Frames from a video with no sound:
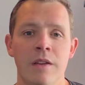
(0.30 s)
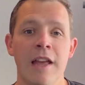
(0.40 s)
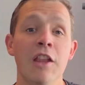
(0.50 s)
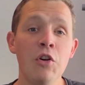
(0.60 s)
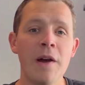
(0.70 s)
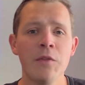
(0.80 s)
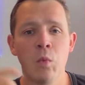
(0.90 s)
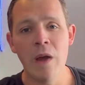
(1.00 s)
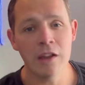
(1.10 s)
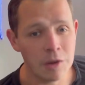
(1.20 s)
Hello and
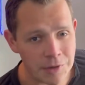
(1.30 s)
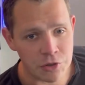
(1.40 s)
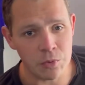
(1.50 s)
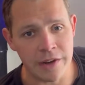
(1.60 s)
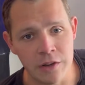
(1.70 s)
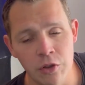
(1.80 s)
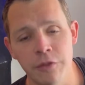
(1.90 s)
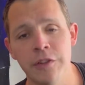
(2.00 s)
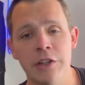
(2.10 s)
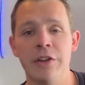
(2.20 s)
welcome to another
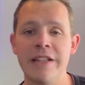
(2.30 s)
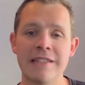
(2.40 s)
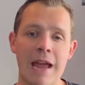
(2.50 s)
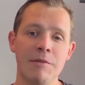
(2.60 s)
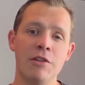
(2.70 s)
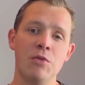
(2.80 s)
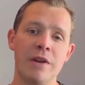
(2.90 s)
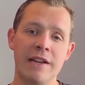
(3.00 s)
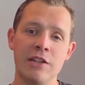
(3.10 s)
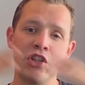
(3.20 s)
video. It's time to do an
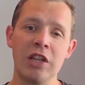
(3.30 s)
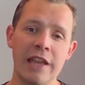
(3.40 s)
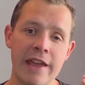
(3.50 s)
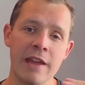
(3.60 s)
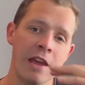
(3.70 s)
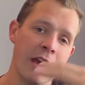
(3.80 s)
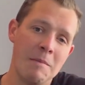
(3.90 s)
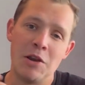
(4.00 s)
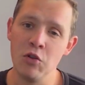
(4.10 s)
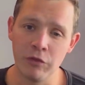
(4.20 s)
agility and
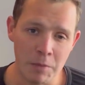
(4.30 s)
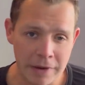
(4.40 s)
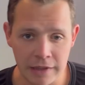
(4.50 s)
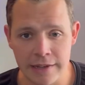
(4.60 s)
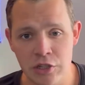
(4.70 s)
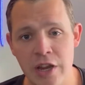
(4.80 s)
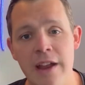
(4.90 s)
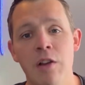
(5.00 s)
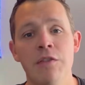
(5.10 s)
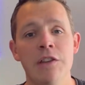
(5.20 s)
maneuverability
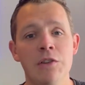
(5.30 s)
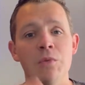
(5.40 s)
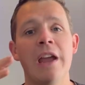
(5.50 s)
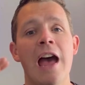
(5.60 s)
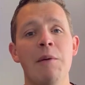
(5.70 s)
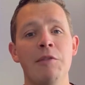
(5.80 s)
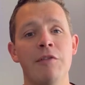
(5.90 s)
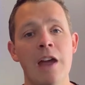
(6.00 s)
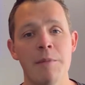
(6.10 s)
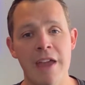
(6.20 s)
check on the new carbon
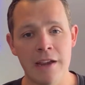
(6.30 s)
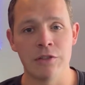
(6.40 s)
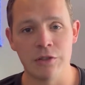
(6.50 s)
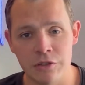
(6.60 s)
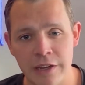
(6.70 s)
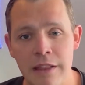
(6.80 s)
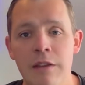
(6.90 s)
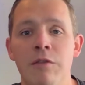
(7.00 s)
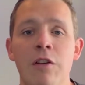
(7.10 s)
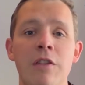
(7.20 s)
fiber exoskeleton
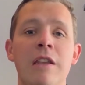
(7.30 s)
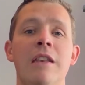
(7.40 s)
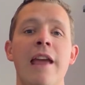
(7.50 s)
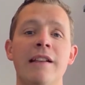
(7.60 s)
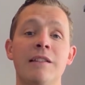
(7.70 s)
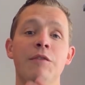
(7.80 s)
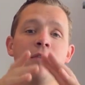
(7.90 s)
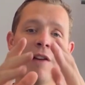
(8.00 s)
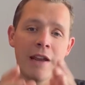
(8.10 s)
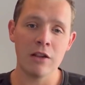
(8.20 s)
for the next and
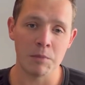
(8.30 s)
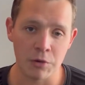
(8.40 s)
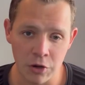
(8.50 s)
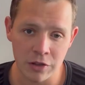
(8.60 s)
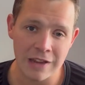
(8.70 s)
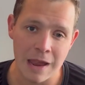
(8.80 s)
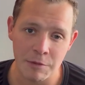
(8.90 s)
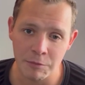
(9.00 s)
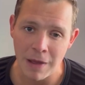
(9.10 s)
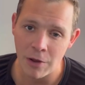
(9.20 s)
final prototype
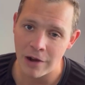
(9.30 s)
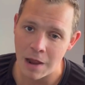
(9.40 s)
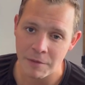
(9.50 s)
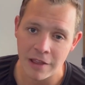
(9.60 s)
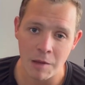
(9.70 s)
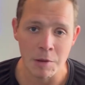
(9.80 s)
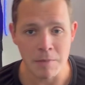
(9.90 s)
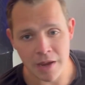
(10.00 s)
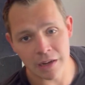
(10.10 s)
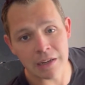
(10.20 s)
of power armor that I'll be
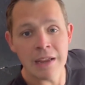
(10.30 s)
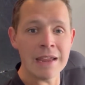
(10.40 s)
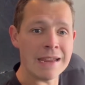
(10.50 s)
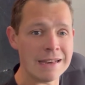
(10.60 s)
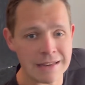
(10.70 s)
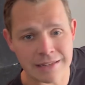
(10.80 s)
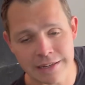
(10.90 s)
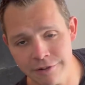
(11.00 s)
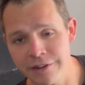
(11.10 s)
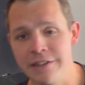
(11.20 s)
making in this
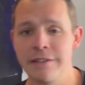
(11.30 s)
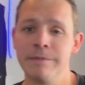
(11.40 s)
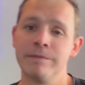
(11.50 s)
series.